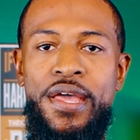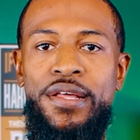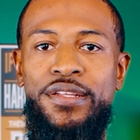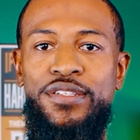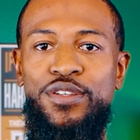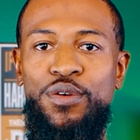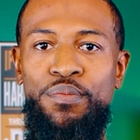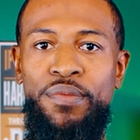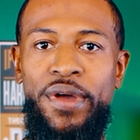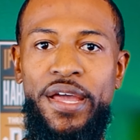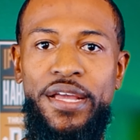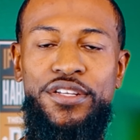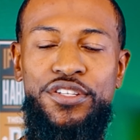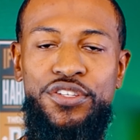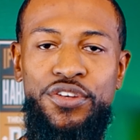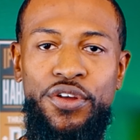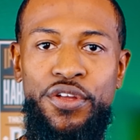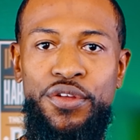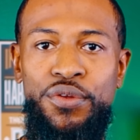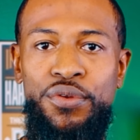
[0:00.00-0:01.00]
So make
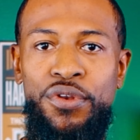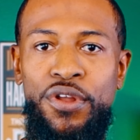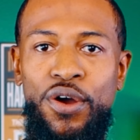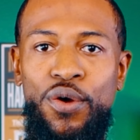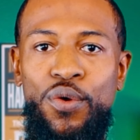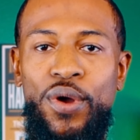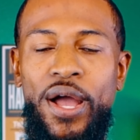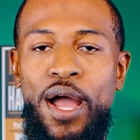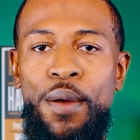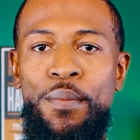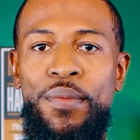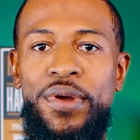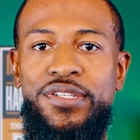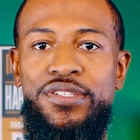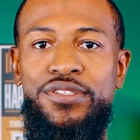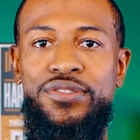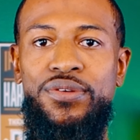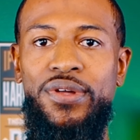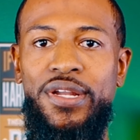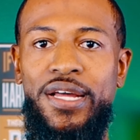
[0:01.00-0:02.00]
sure you know how much
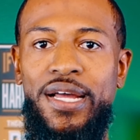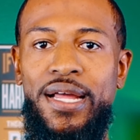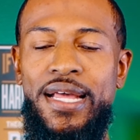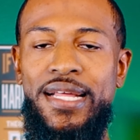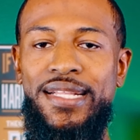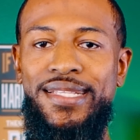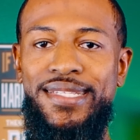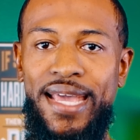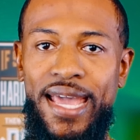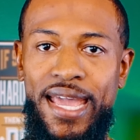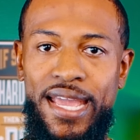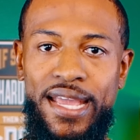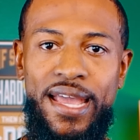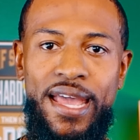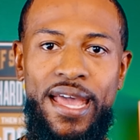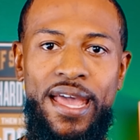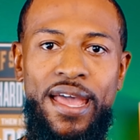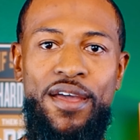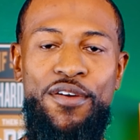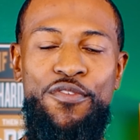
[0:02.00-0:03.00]
it's gonna take